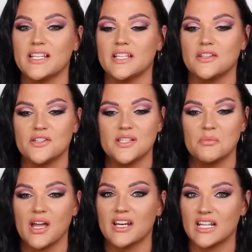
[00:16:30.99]
like there's
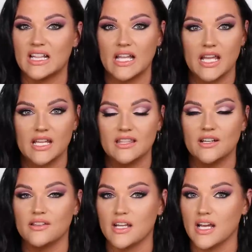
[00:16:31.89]
some kind of clay in
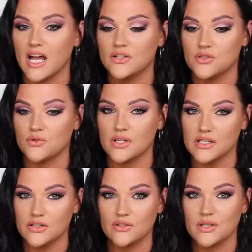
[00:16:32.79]
there that I do
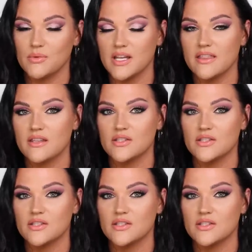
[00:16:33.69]
not agree with,